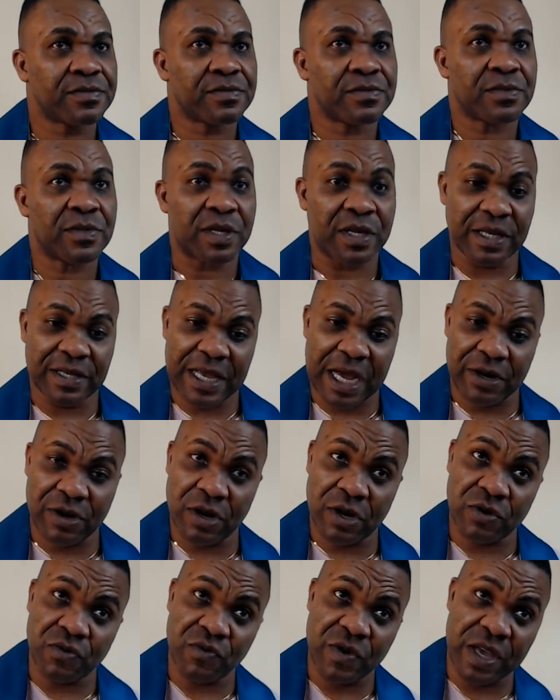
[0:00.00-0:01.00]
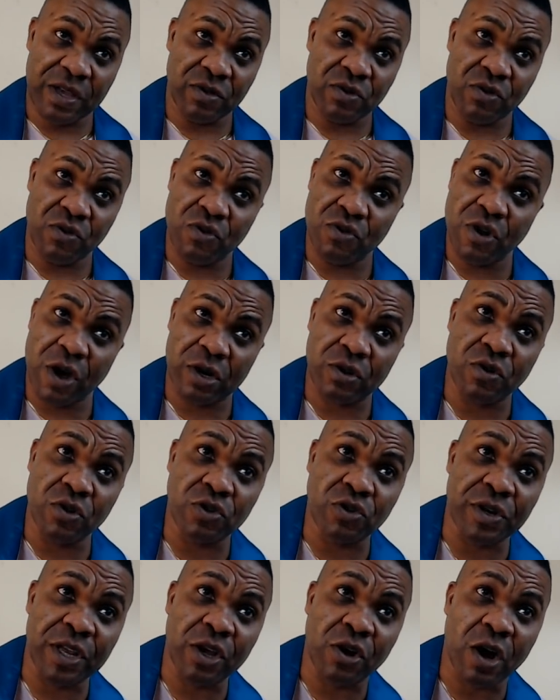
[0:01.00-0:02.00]
Is that not, do you not go
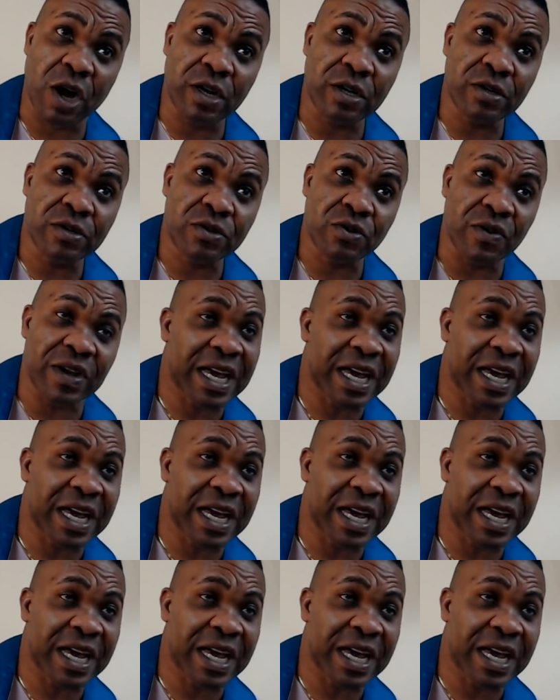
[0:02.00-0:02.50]
to the court to get